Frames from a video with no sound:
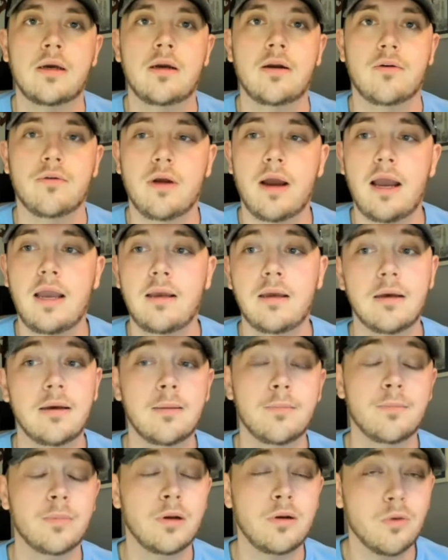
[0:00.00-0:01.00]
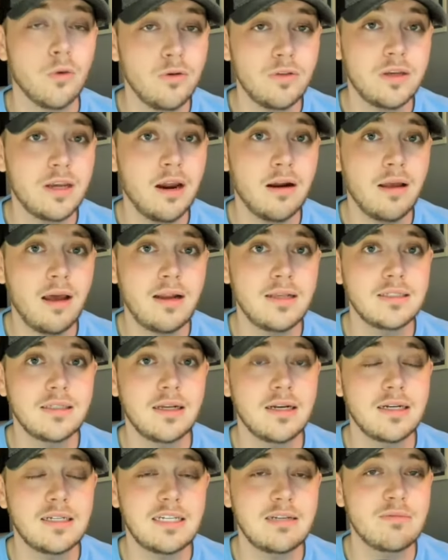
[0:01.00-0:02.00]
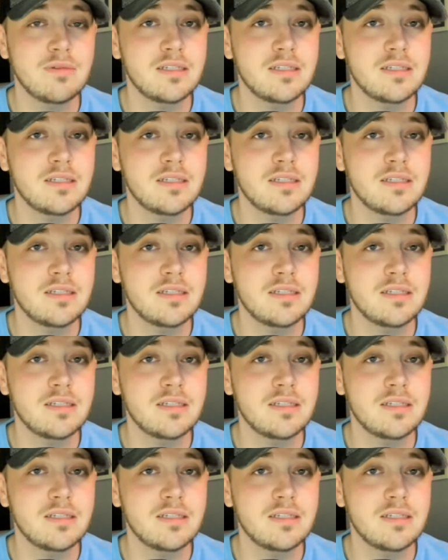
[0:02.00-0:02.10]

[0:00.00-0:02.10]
right? But North Carolina is not a team